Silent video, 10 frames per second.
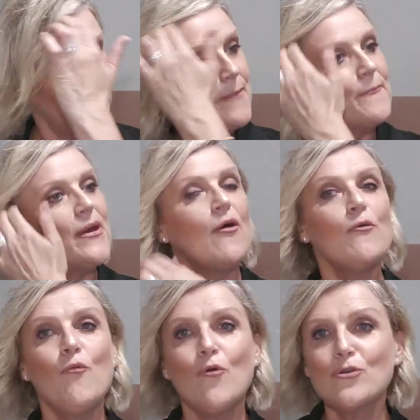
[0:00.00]
But I
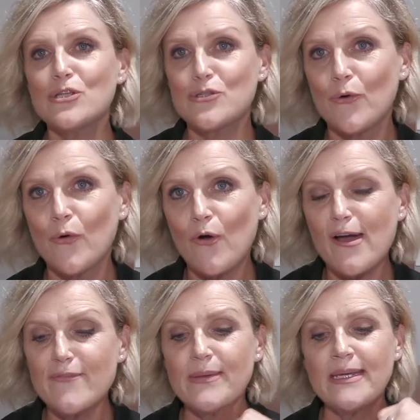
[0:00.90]
want to talk,
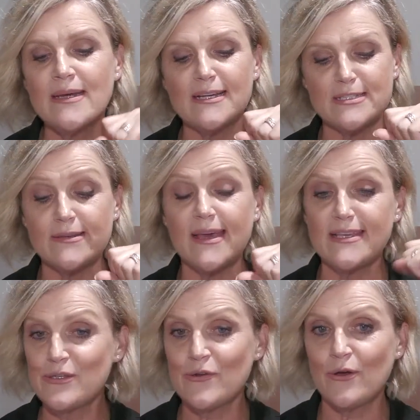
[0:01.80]
I've been asked, and
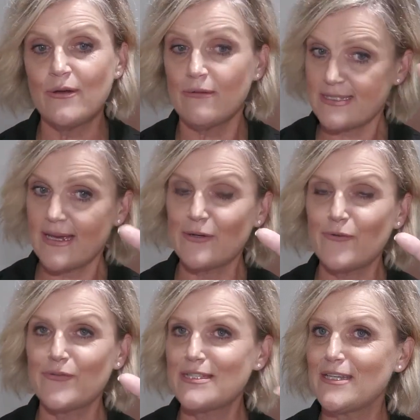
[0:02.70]
as you know, I started
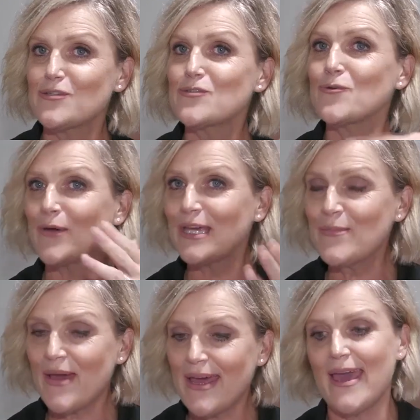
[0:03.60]
off the session talking
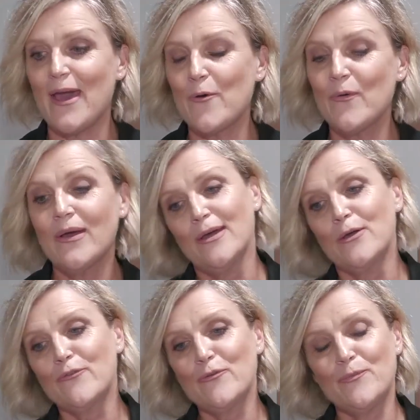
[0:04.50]
about how
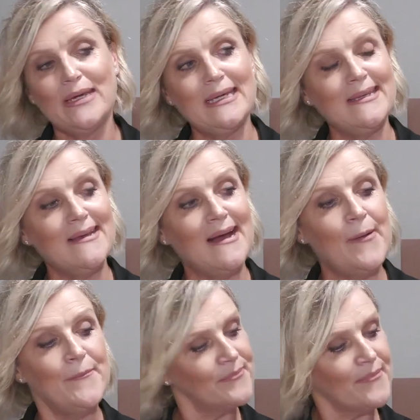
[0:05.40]
we've been,
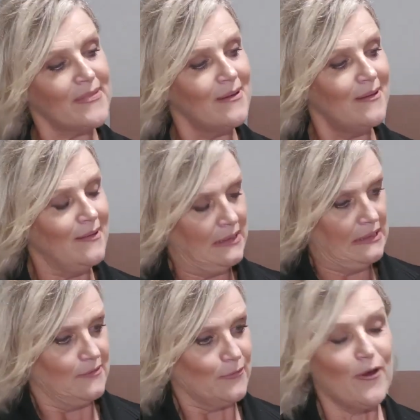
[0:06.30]

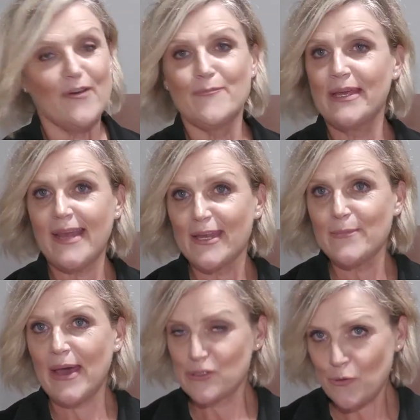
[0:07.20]
I've been out and
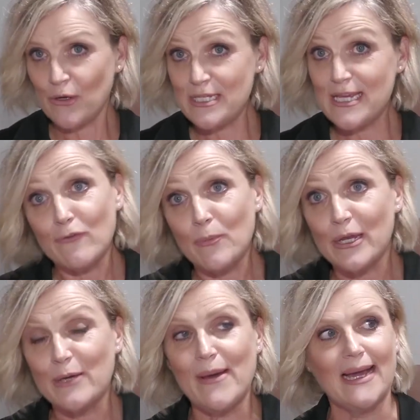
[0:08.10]
about talking to
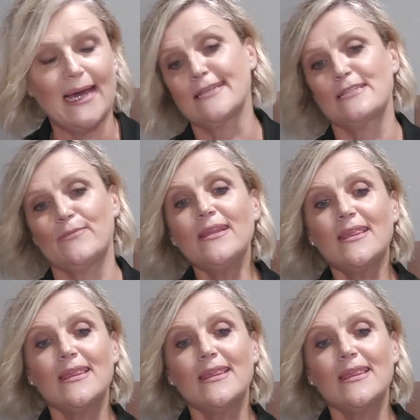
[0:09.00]
everybody about Colorsmith.